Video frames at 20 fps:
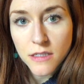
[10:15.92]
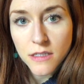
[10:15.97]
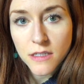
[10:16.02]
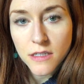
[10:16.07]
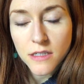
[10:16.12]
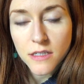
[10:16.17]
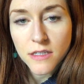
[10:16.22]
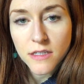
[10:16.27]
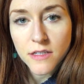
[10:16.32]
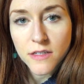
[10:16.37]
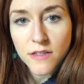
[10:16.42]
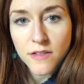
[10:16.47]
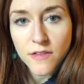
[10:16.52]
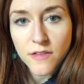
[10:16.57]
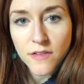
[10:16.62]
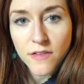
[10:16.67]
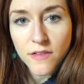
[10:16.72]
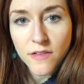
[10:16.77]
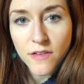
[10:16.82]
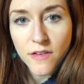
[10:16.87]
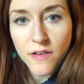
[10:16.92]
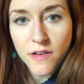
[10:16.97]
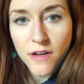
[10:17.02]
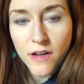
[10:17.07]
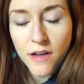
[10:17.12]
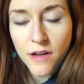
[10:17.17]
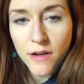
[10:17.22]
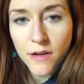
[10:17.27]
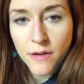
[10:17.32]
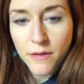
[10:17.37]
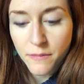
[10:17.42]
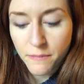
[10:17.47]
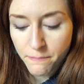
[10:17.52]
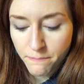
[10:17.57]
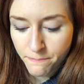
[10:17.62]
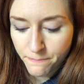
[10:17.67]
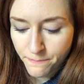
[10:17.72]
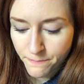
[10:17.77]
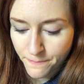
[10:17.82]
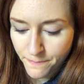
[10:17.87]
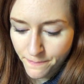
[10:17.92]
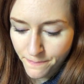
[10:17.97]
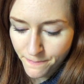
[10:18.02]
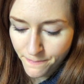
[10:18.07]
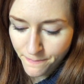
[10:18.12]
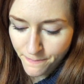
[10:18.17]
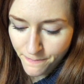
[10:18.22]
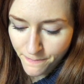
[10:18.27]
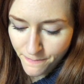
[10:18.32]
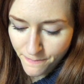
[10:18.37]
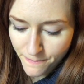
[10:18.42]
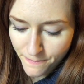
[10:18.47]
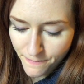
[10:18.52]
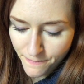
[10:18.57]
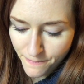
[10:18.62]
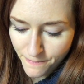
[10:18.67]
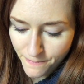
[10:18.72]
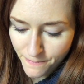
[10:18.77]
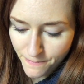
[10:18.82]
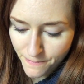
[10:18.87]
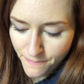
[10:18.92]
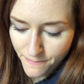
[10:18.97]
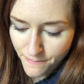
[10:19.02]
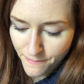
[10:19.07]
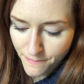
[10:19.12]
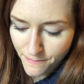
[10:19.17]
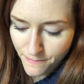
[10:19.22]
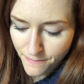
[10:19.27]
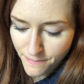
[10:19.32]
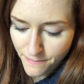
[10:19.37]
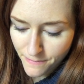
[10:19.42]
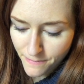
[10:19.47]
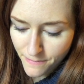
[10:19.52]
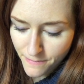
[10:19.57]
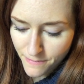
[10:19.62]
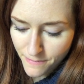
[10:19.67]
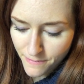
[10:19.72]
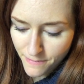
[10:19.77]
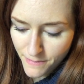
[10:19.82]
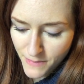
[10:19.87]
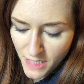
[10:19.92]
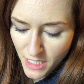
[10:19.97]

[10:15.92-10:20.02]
(silence)